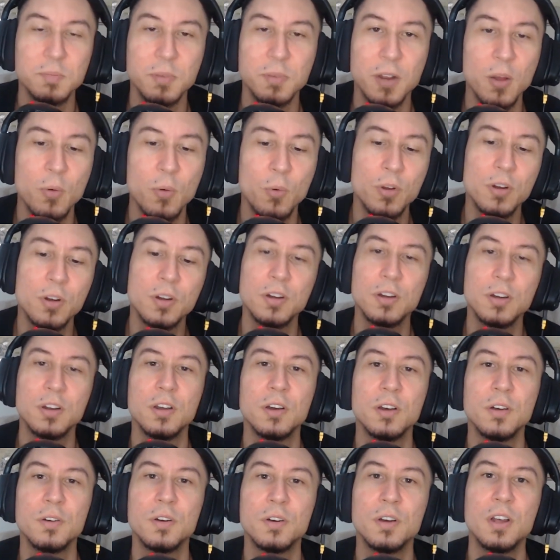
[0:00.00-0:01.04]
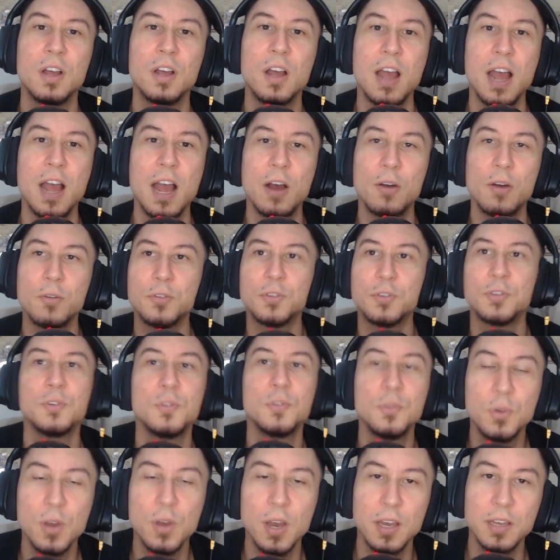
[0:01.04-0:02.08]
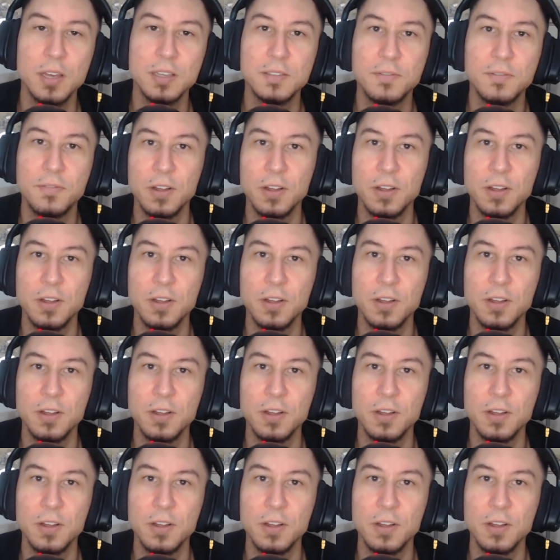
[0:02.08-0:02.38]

But I wanted to know how you guys